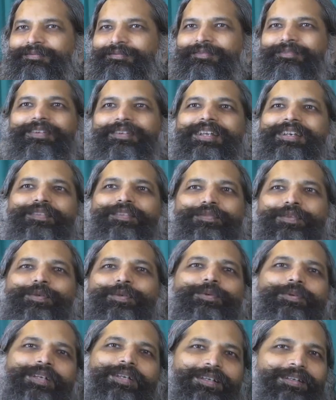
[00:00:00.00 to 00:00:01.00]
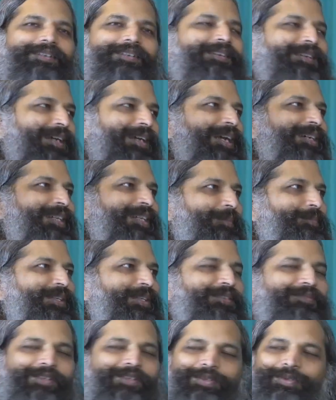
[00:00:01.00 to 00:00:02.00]
Very few attempt
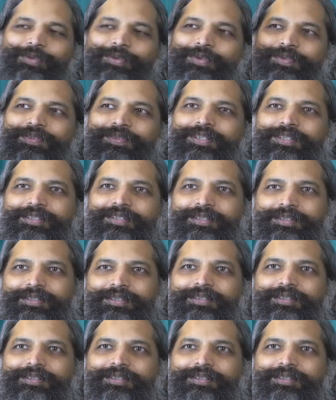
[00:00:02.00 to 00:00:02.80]
even to go further.